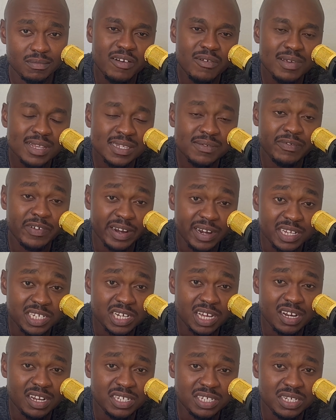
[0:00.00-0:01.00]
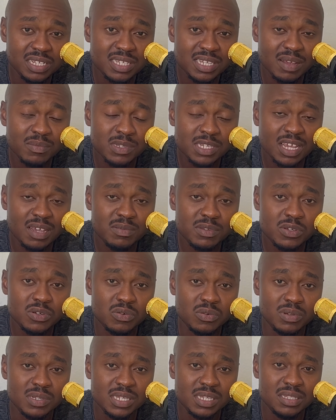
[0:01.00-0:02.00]
It's very challenging sometimes
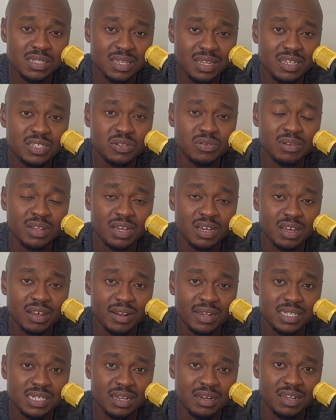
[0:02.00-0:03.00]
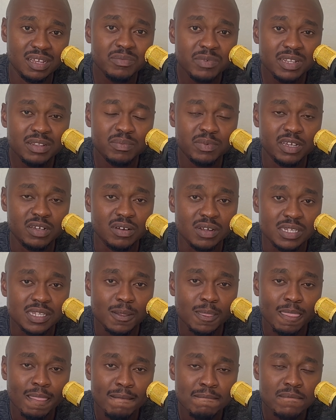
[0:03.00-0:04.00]
to stick to the character limit because
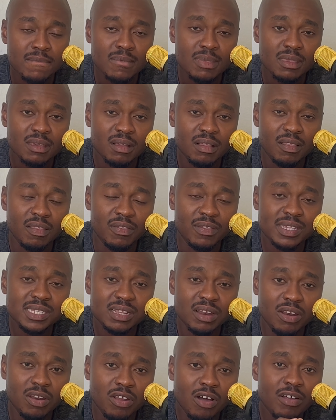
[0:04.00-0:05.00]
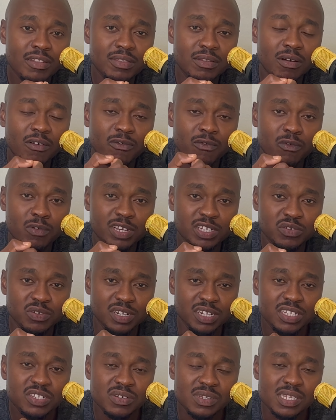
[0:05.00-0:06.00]
there's a lot of which you
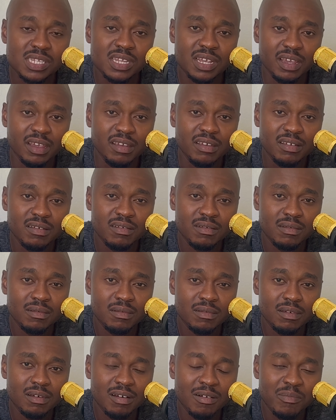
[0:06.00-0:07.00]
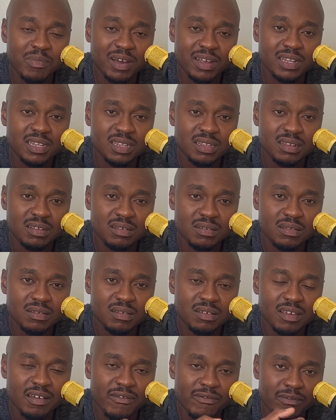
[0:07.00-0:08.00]
need to say, but
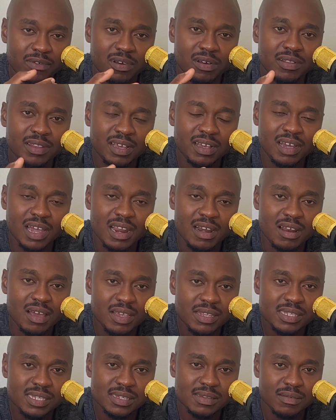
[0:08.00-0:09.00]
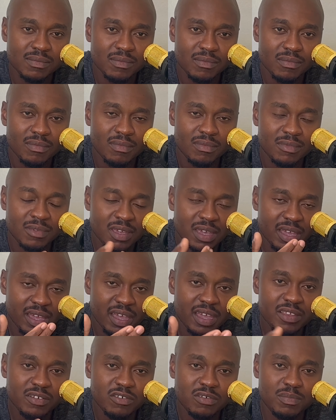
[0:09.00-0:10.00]
follow the guidelines
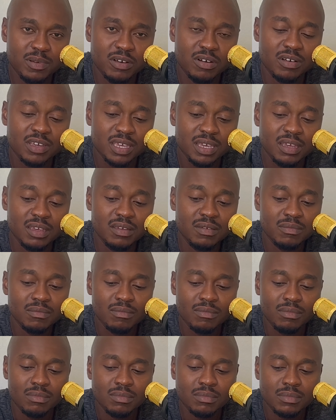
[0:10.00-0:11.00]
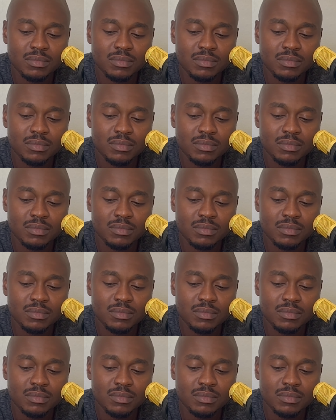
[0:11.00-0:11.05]
and you'll be okay.